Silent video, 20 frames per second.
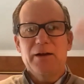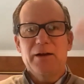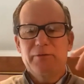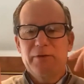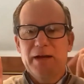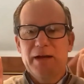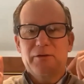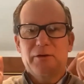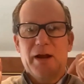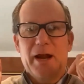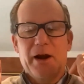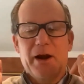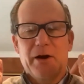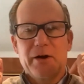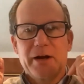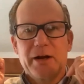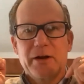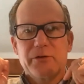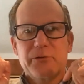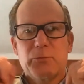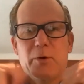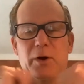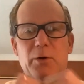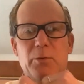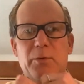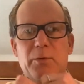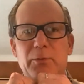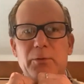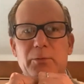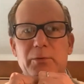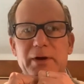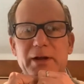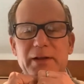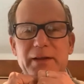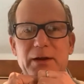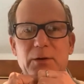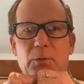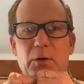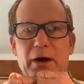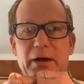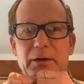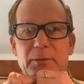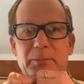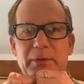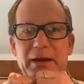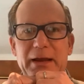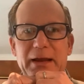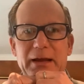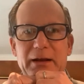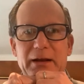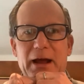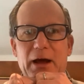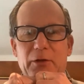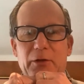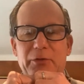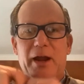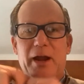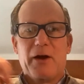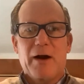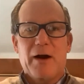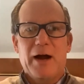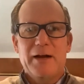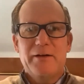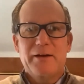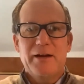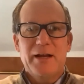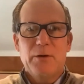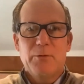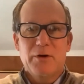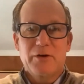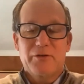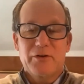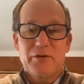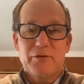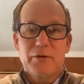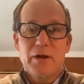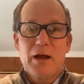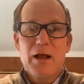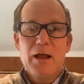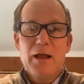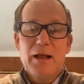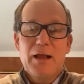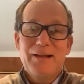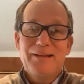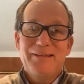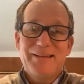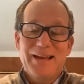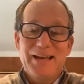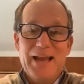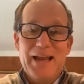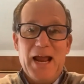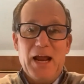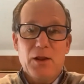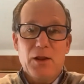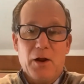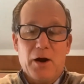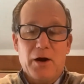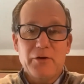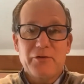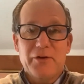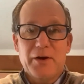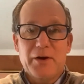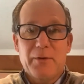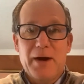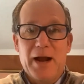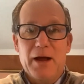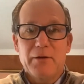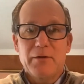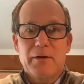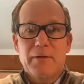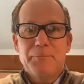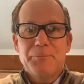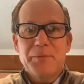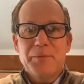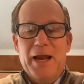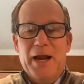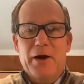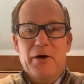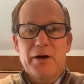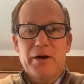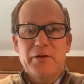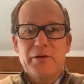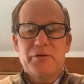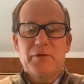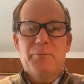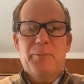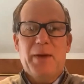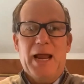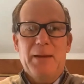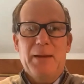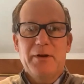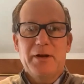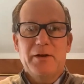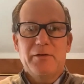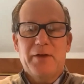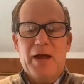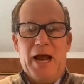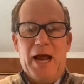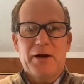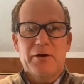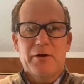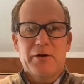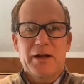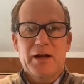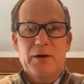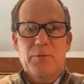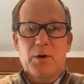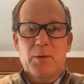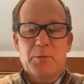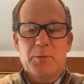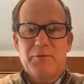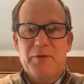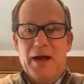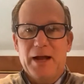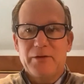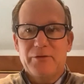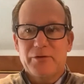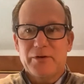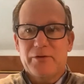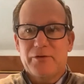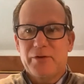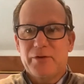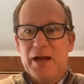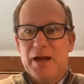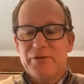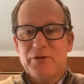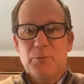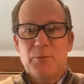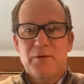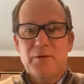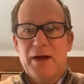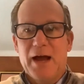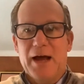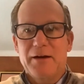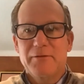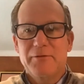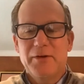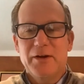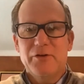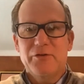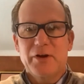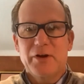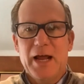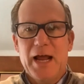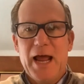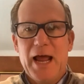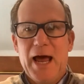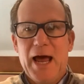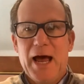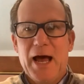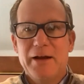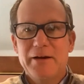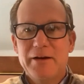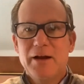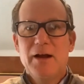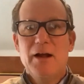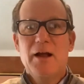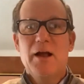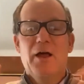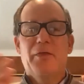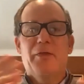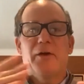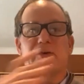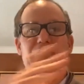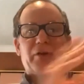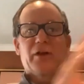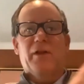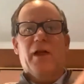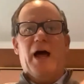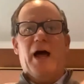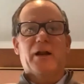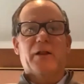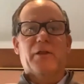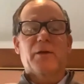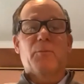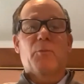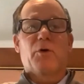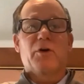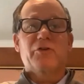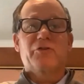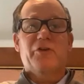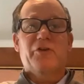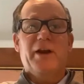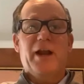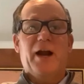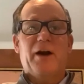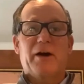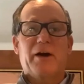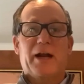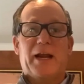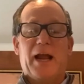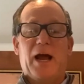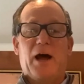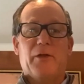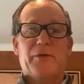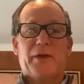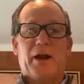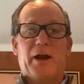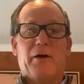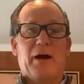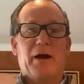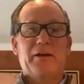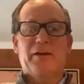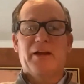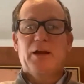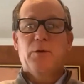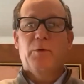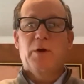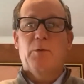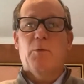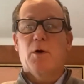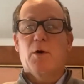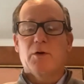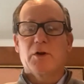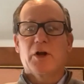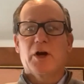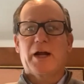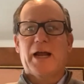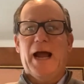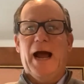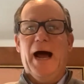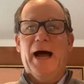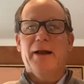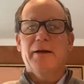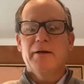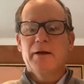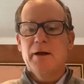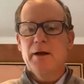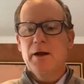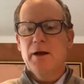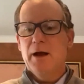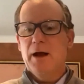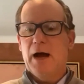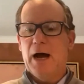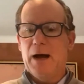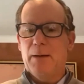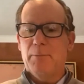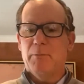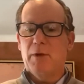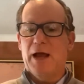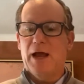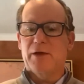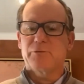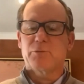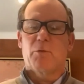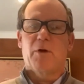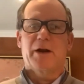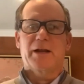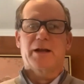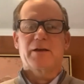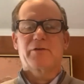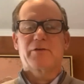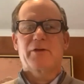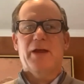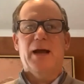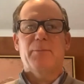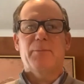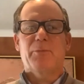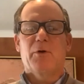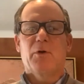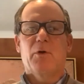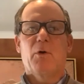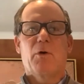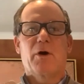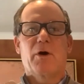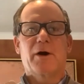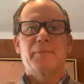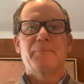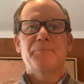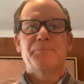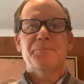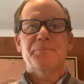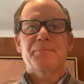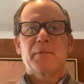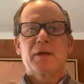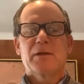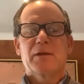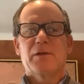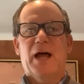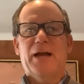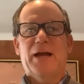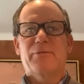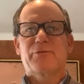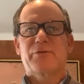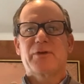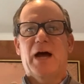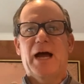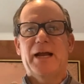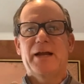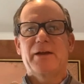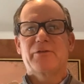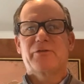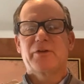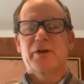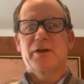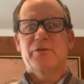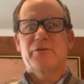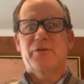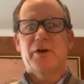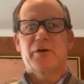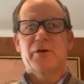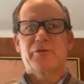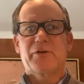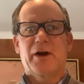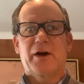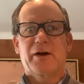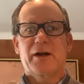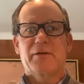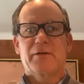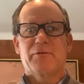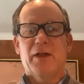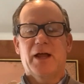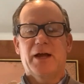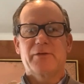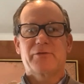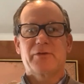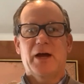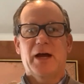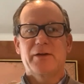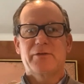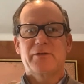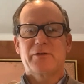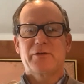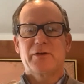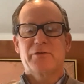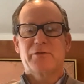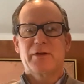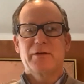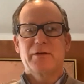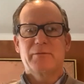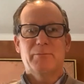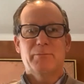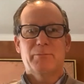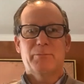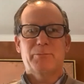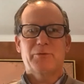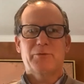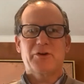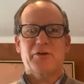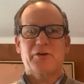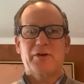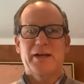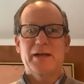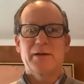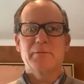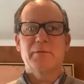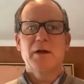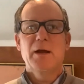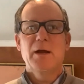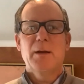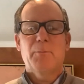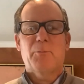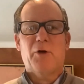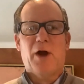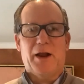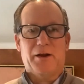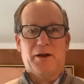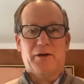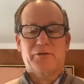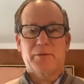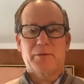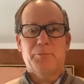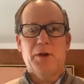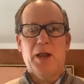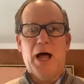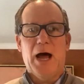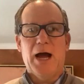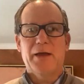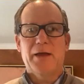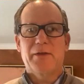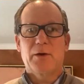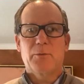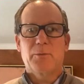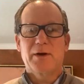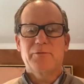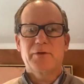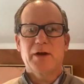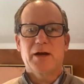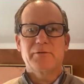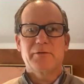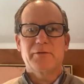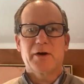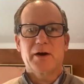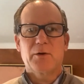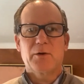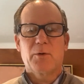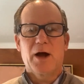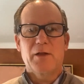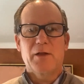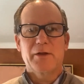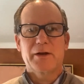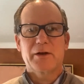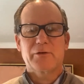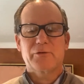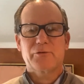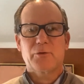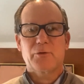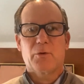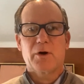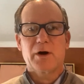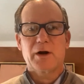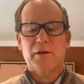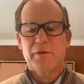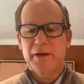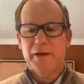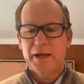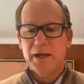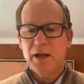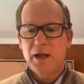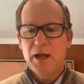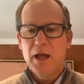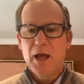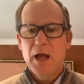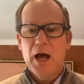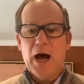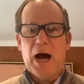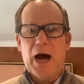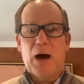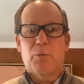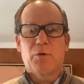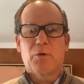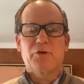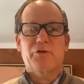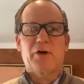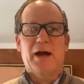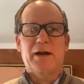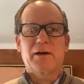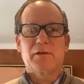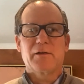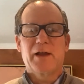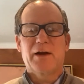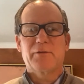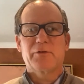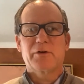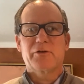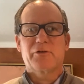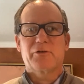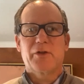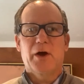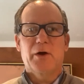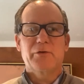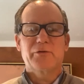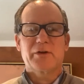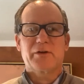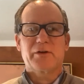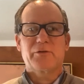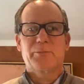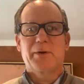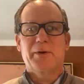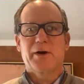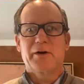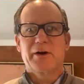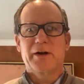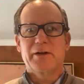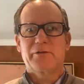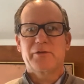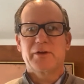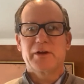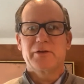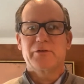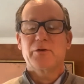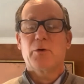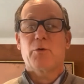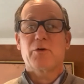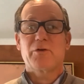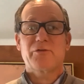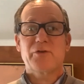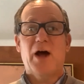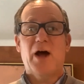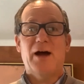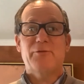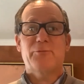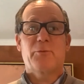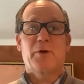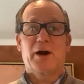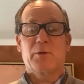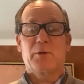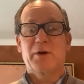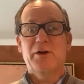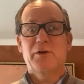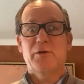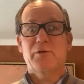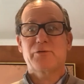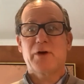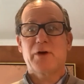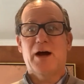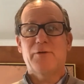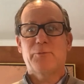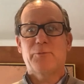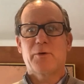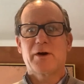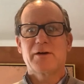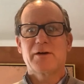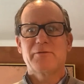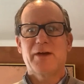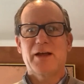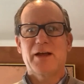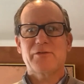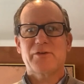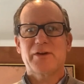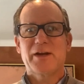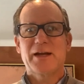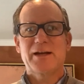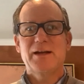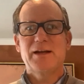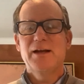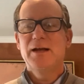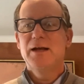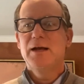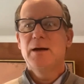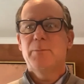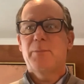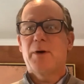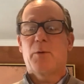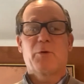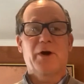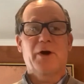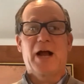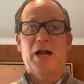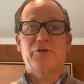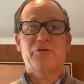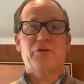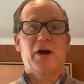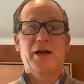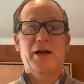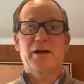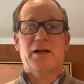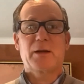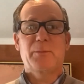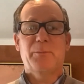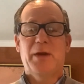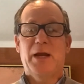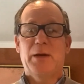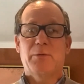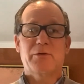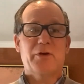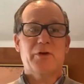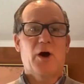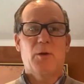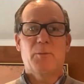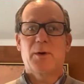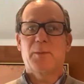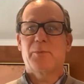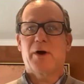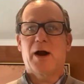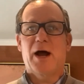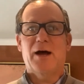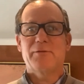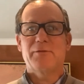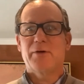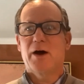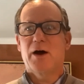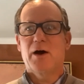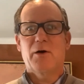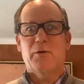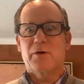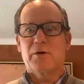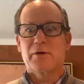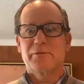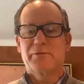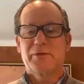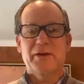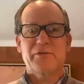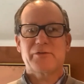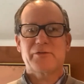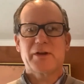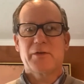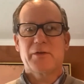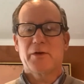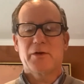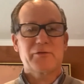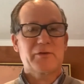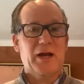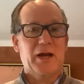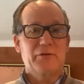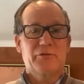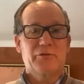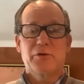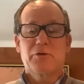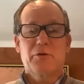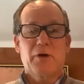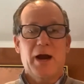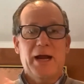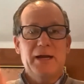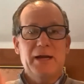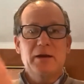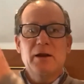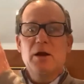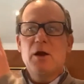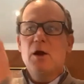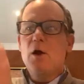of it to areas where we really want to be in healthcare IT, which is today largely around areas of payment integrity where we've had success and we've got a vision ahead. There's a lot of the more generic healthcare IT we won't look at as one example, or life sciences. There's area of life sciences, and particularly in product supply, that we've done very well in historically. We're trying to leverage those experiences. Or software. We do software investing, but we're not trying to compete with Thoma Bravo or Vista. Those guys do great.